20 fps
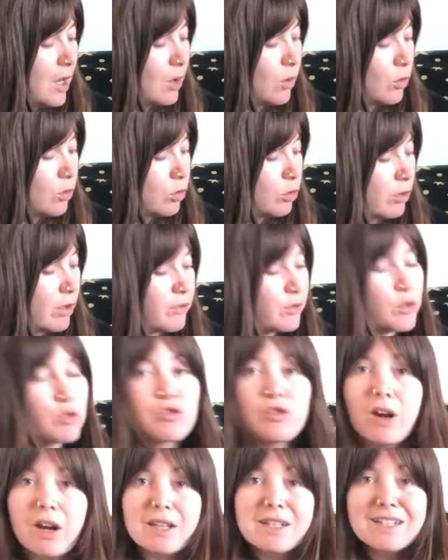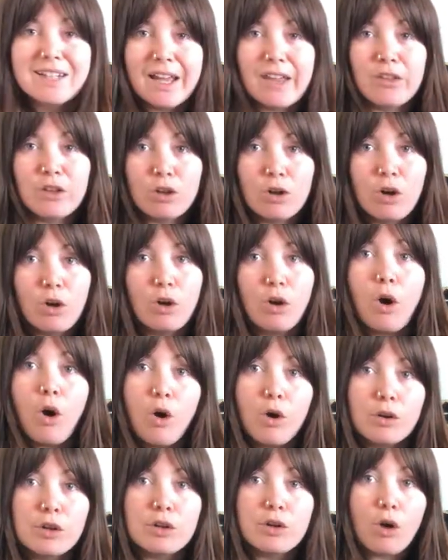or if you're trying to get the collar
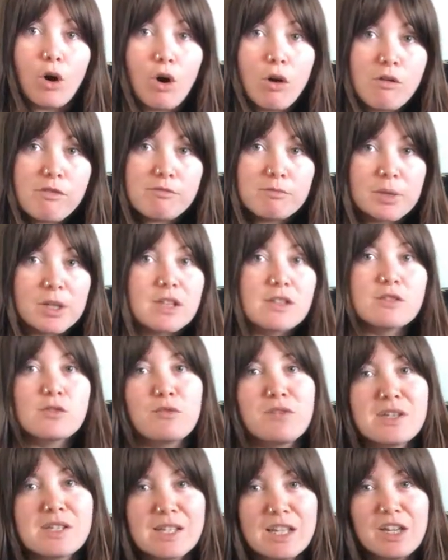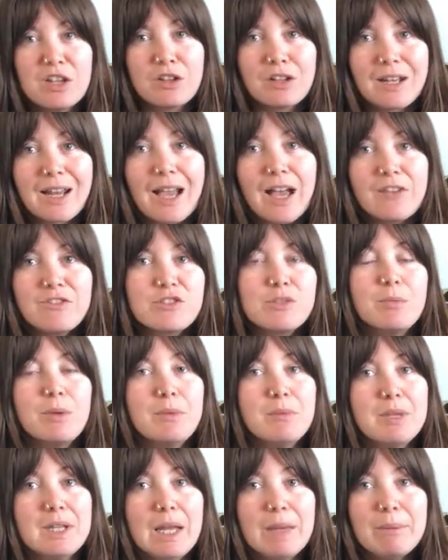on and off, because obviously you're going to have to be
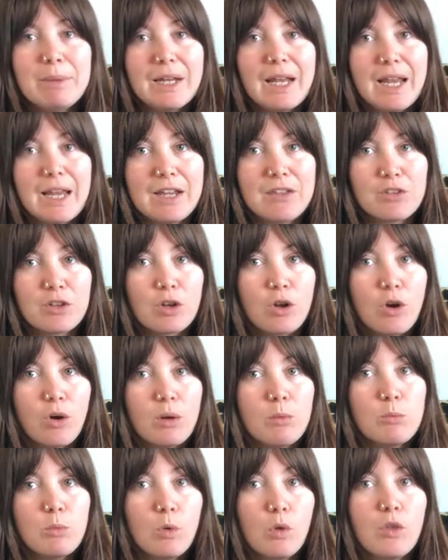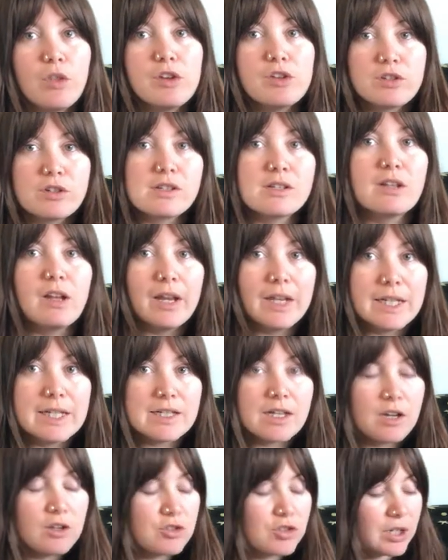manipulating the collar more than just lightly
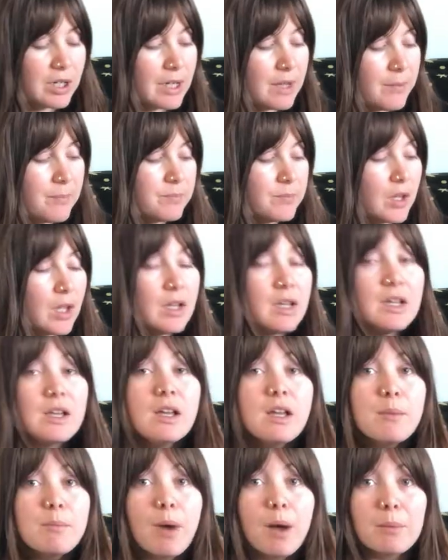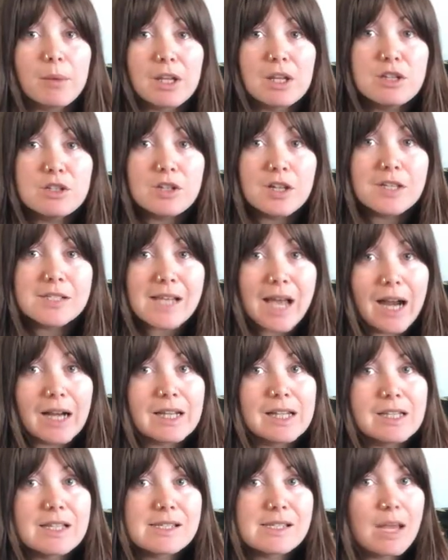touching it. But I'm going to do
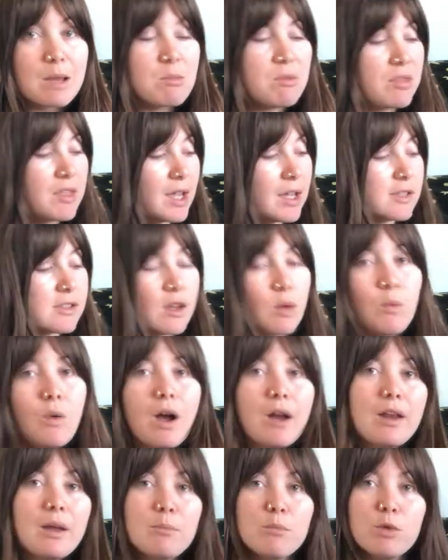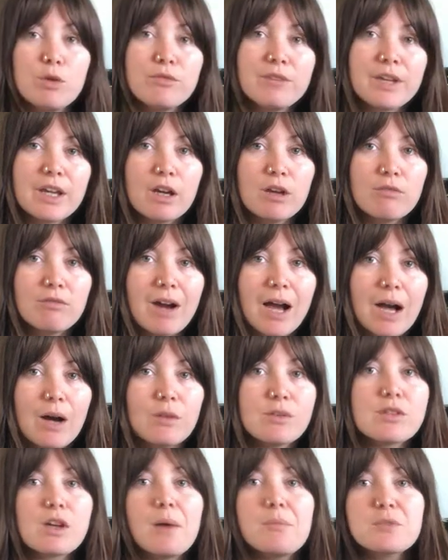exactly the same thing, so while I'm moving it
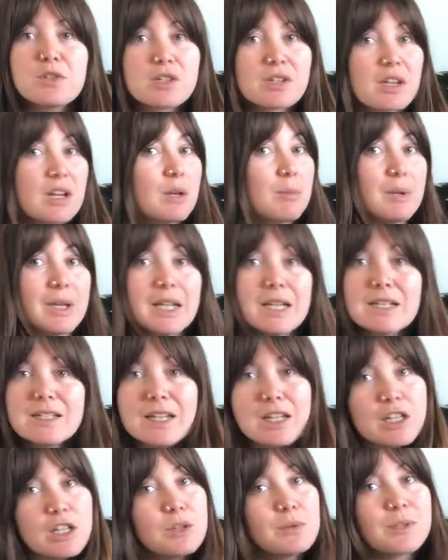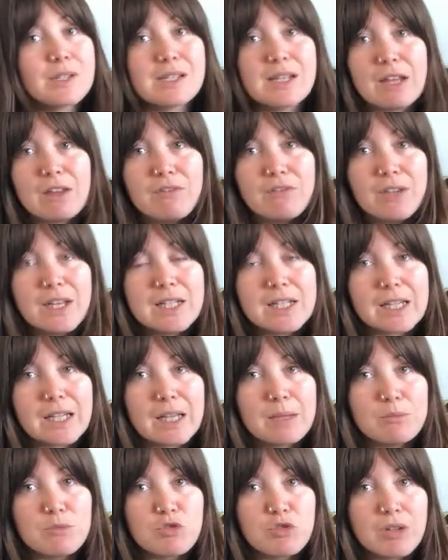around, I'm just going to be continuously feeding
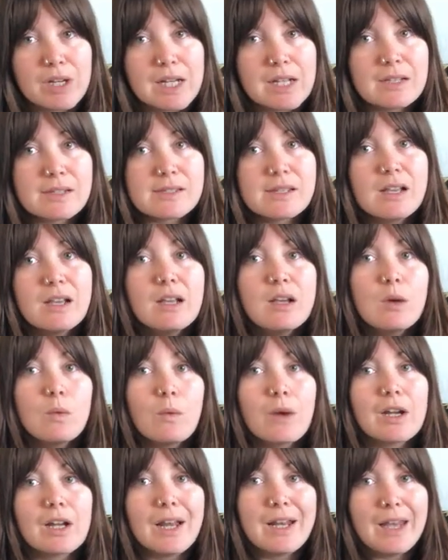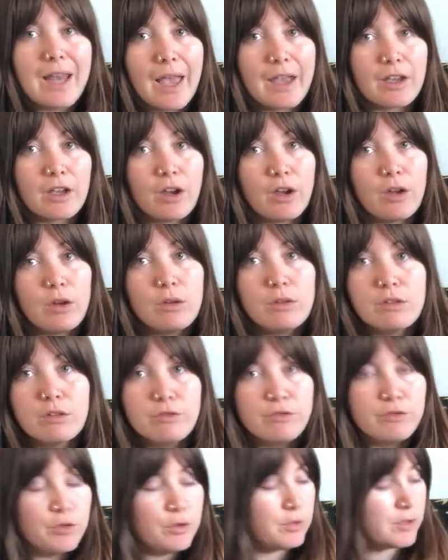him treats. When I let go, the
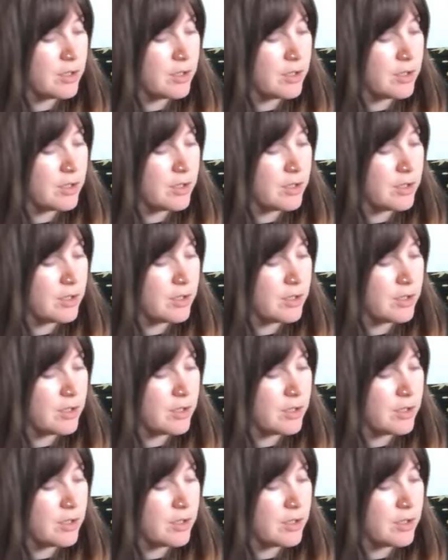food